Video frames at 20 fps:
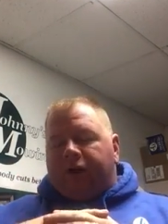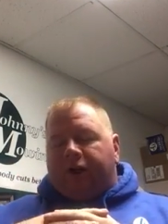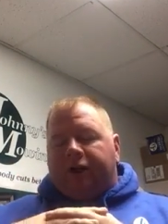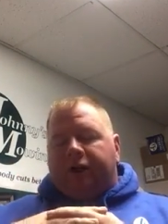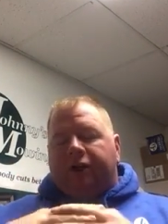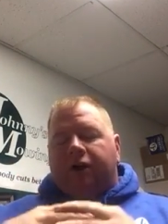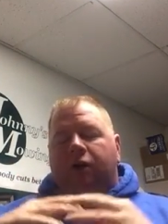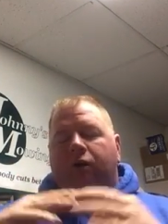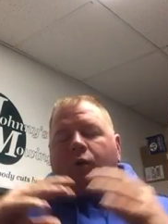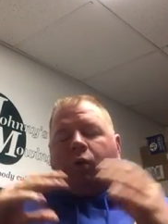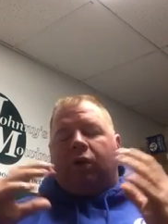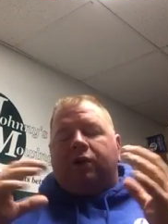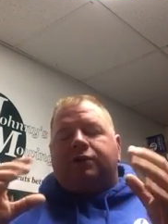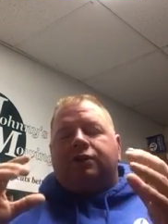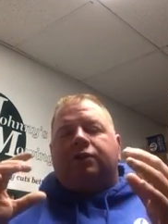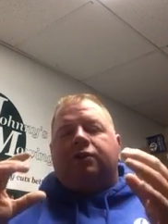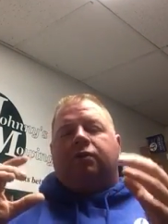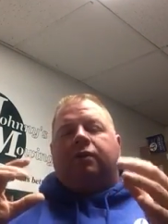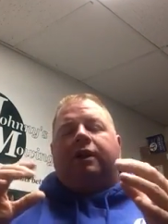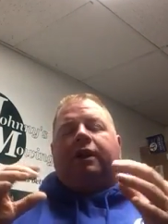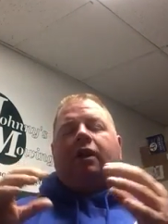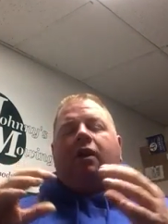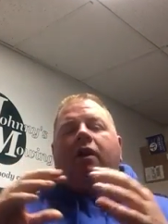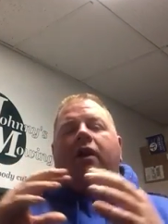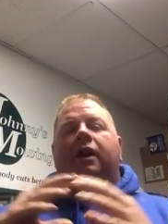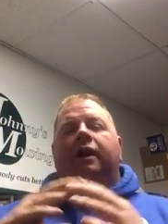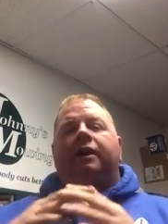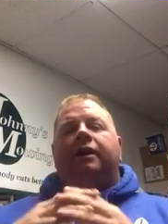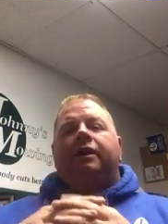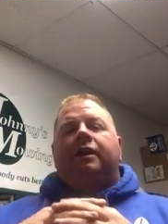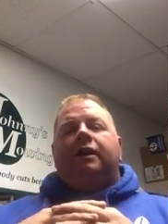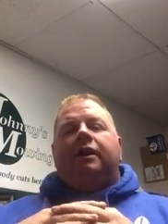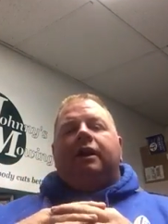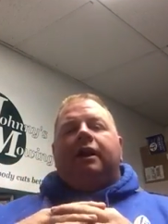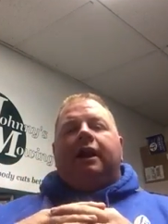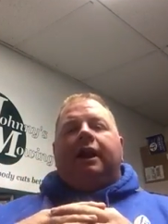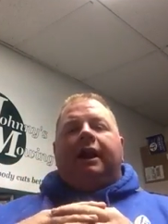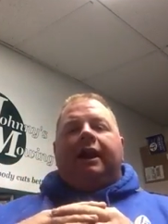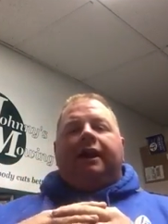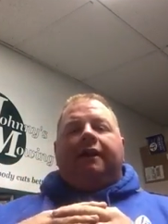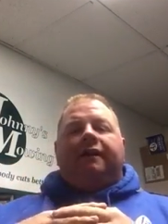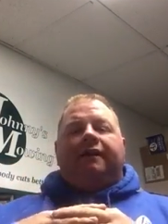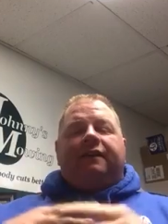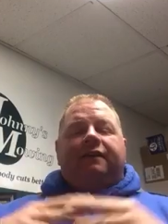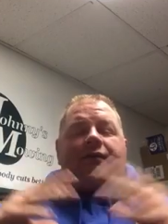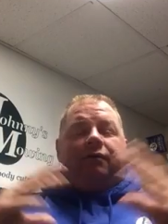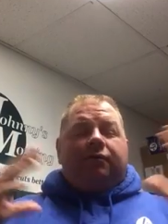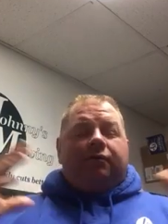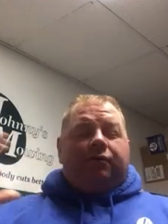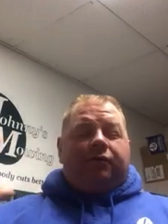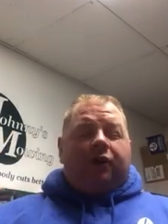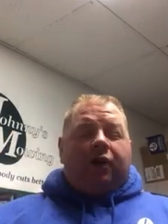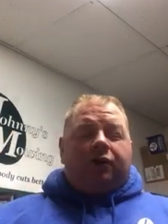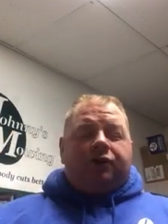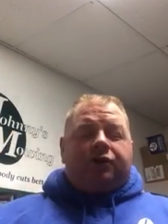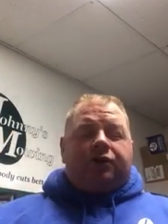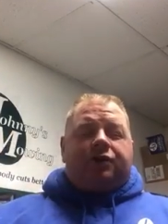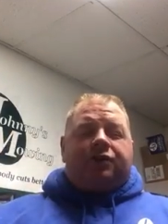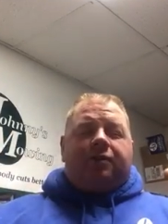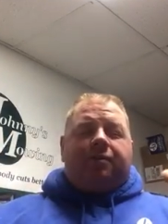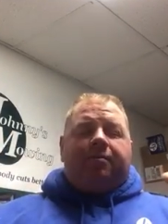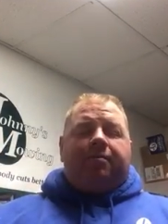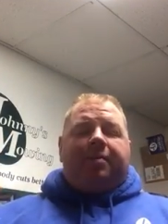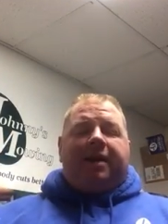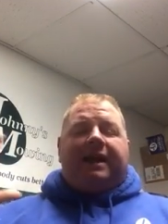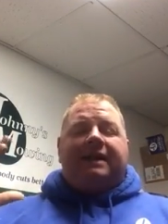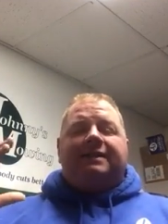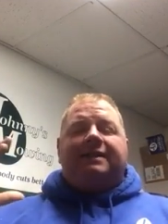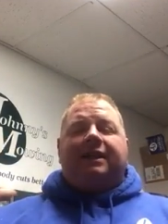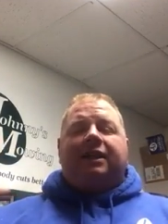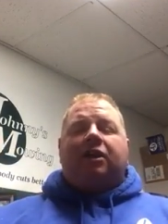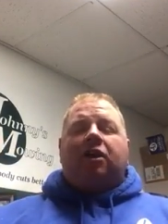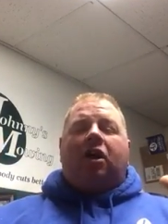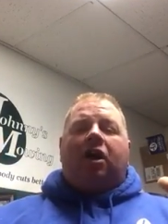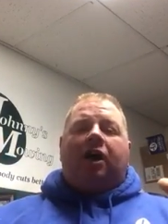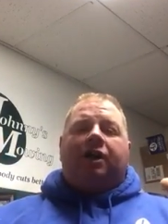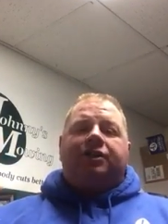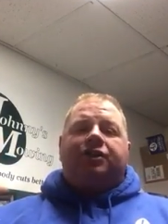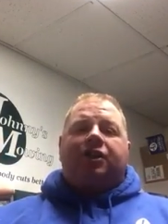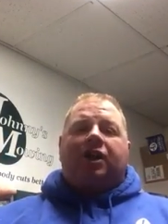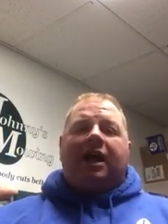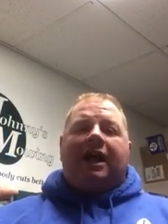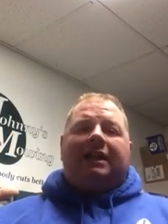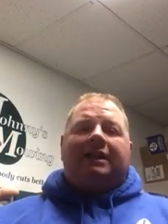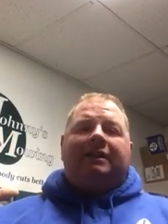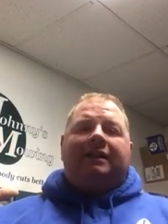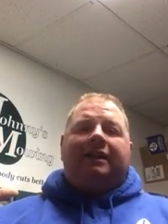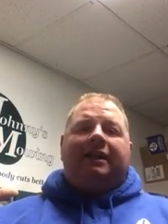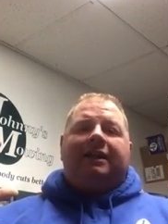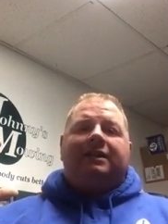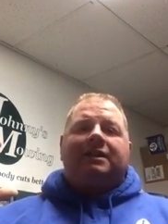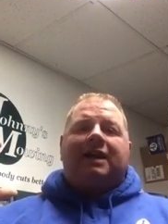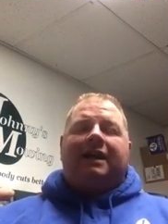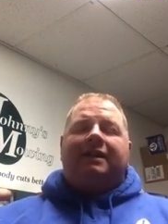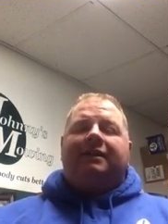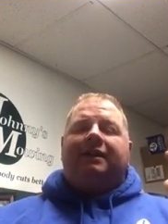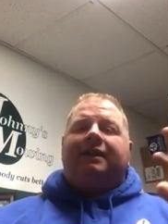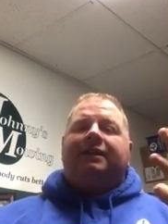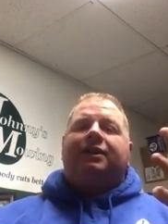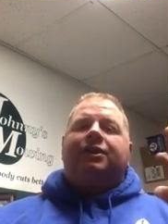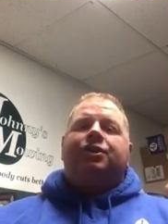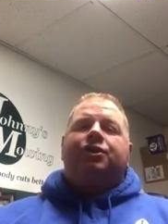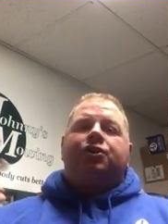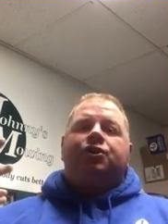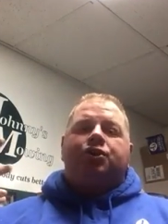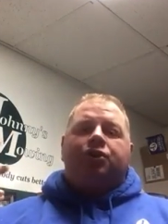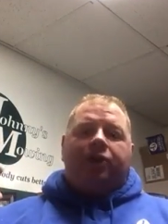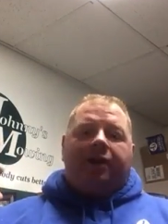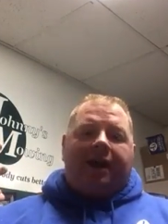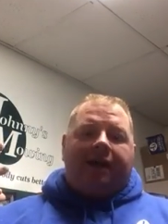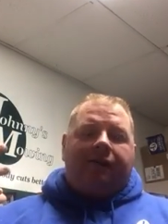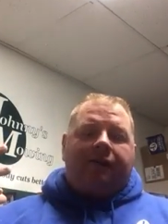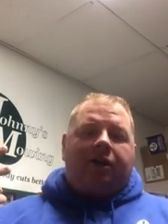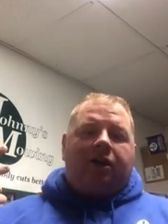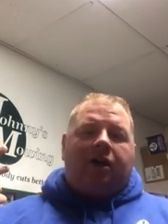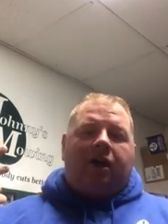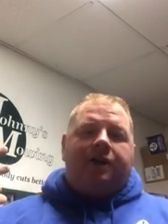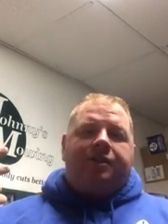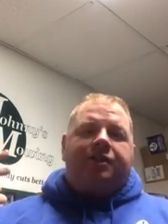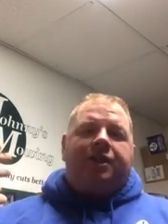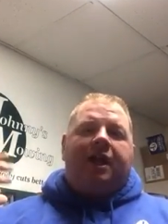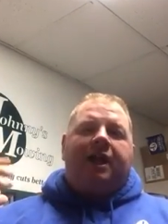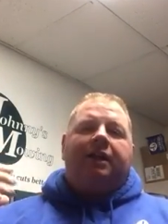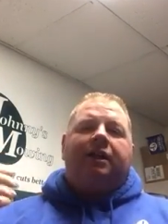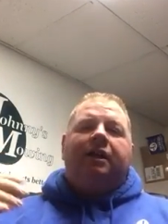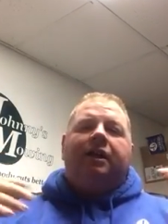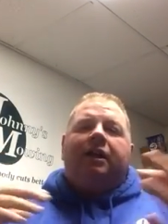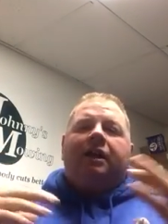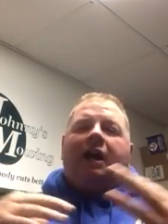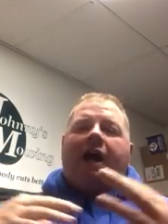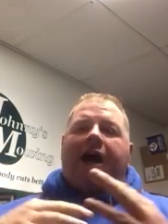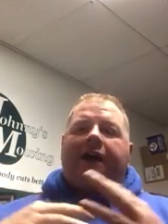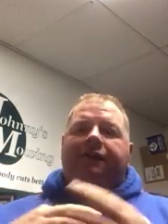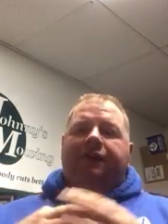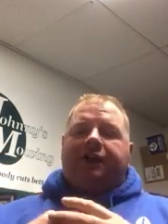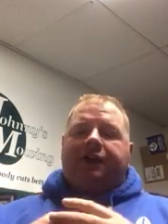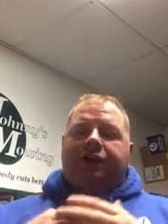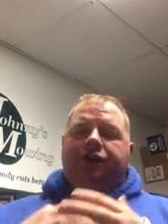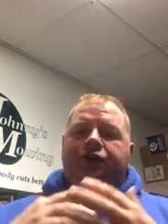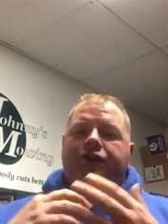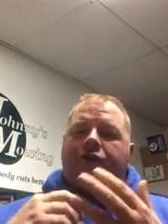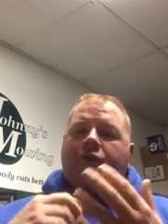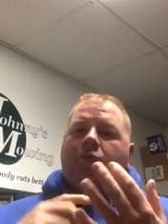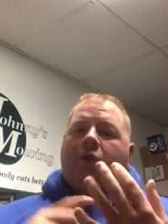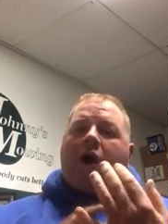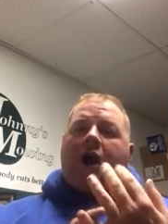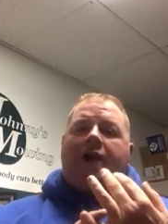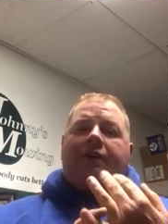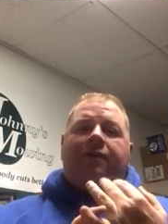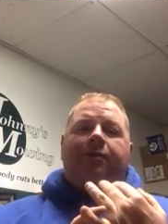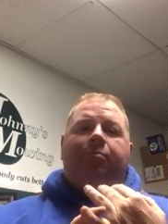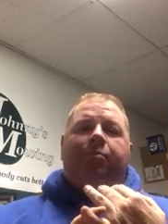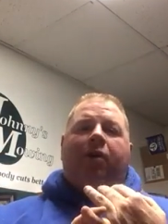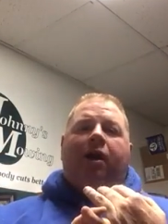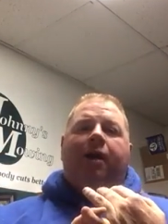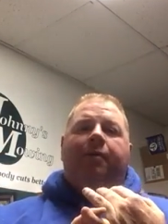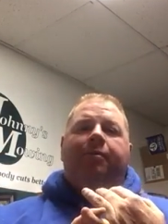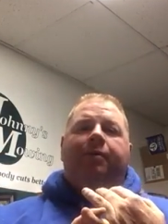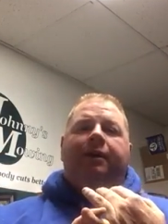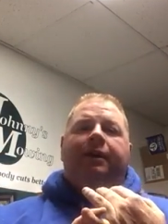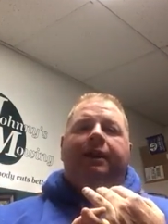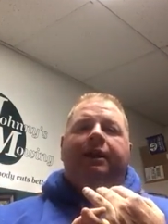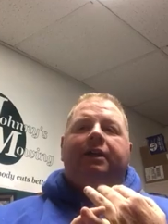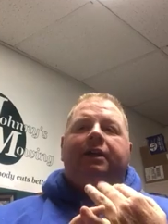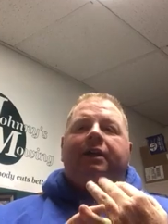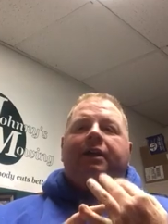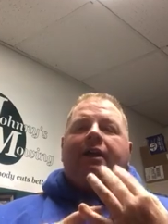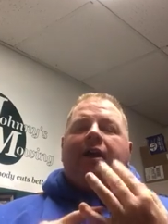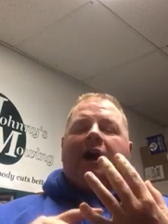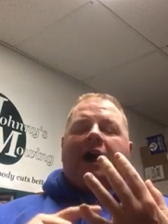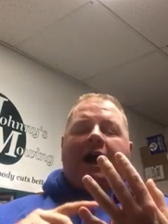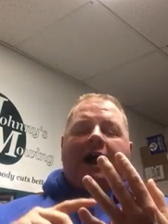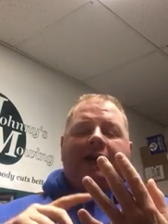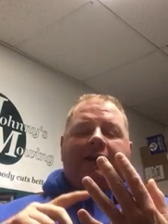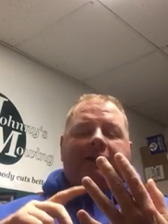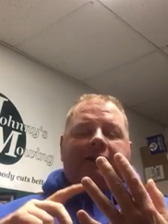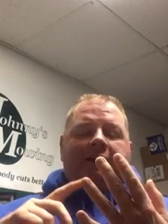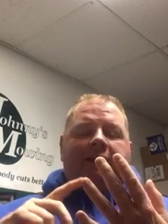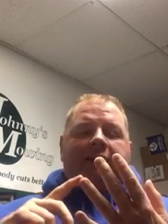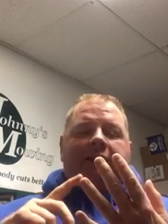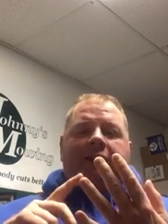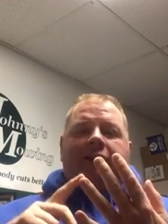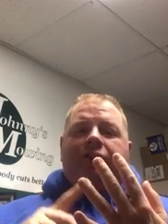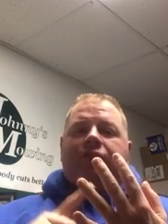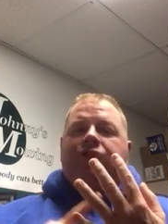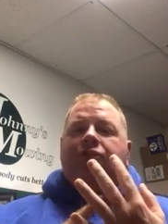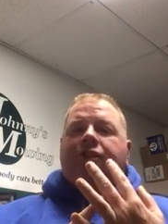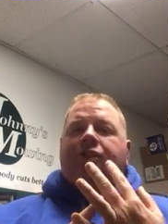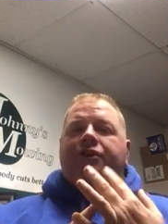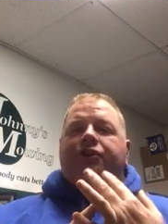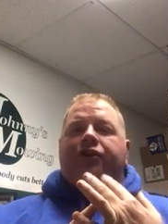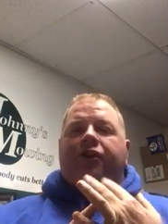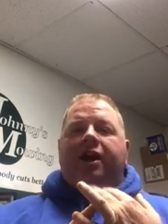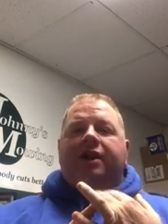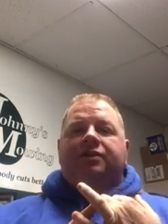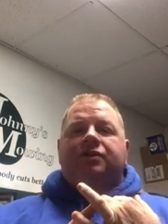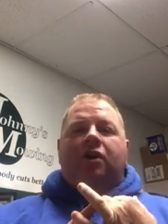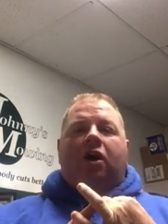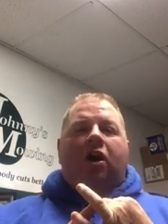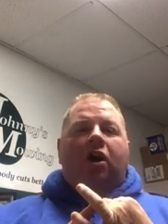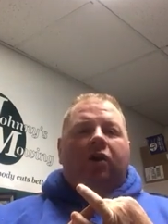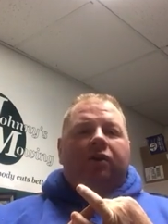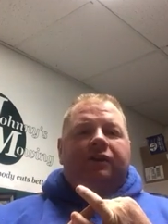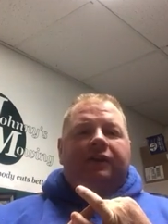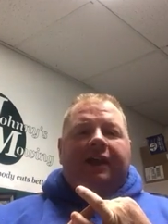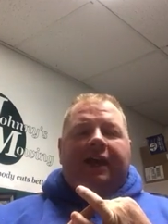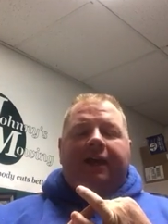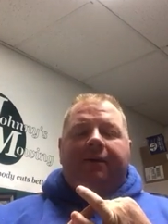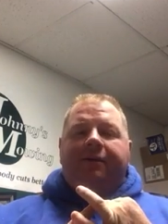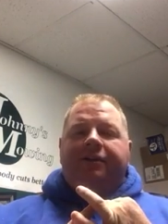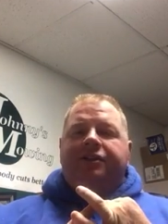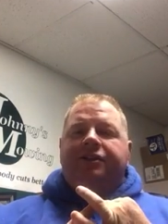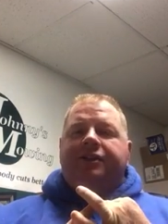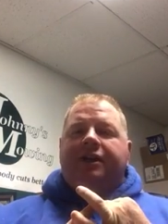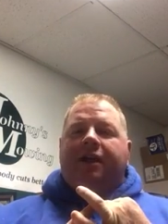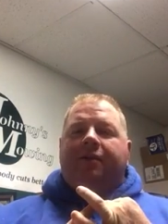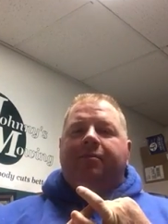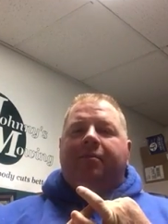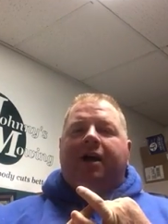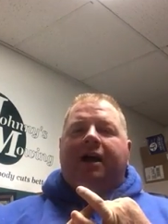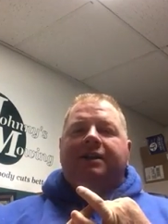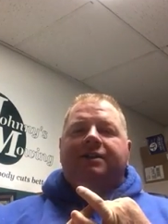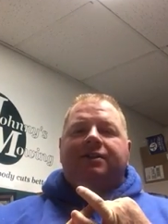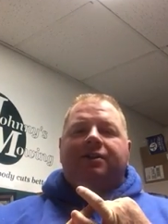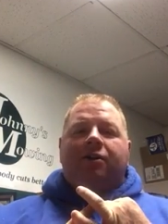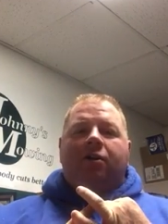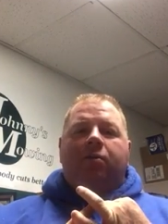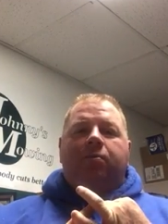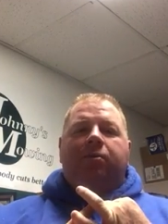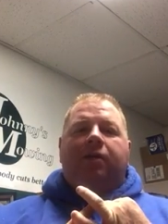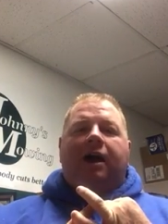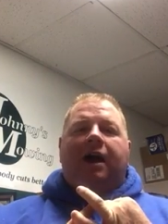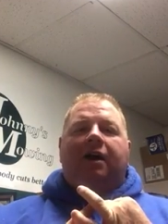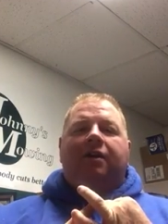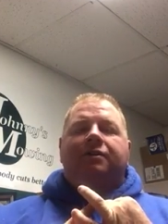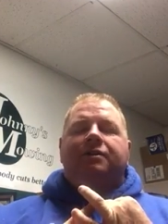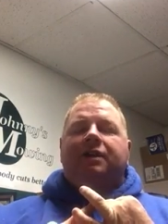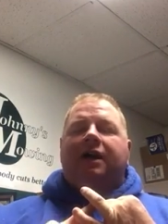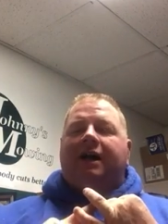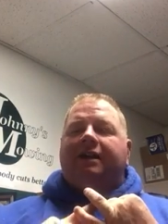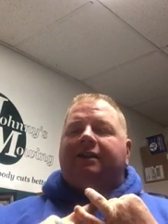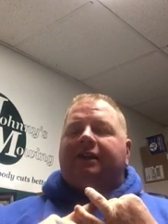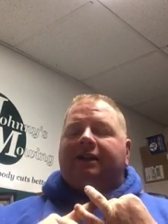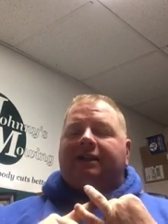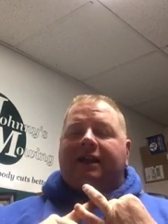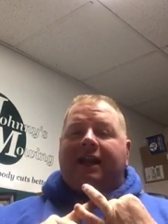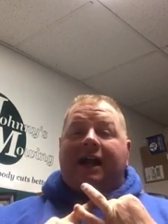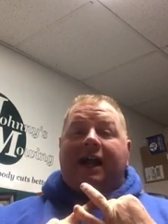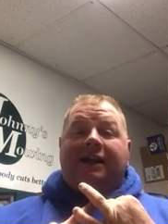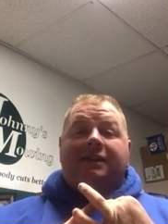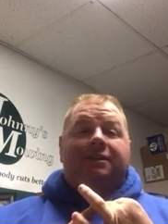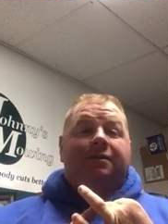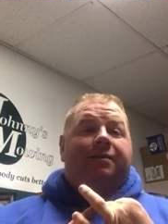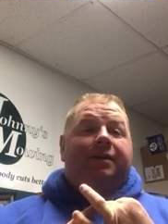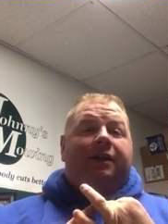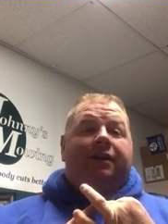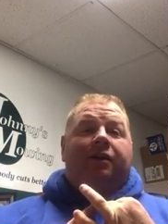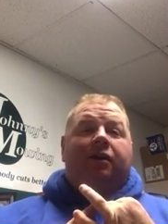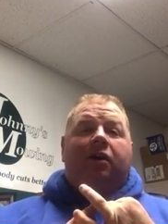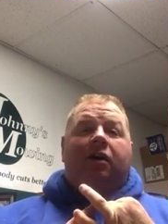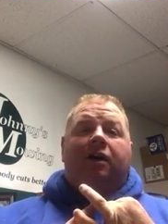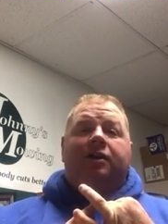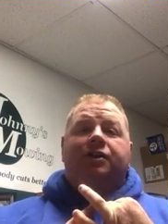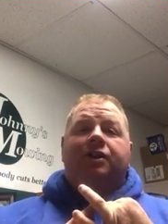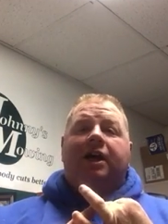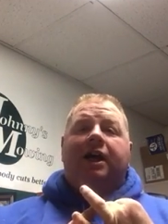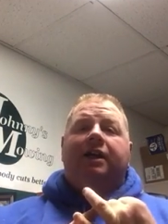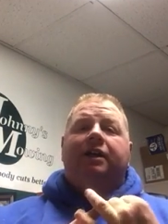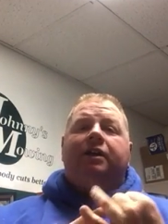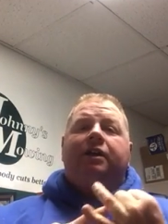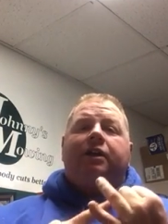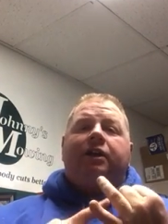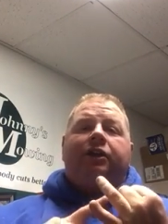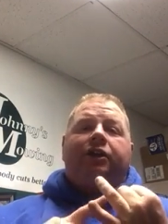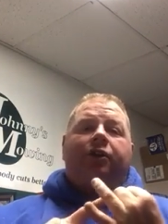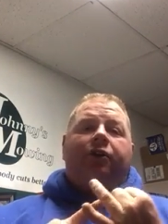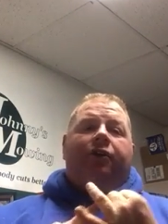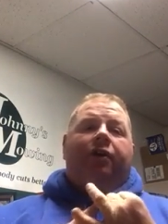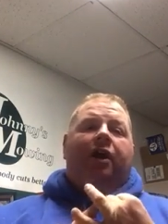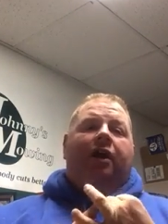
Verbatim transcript: you know what's going on and those are some basic contract things i think that you should have a contract i think you should walk the property I think that you should address all damage done by snowplows. I think that has to be in the contract. You're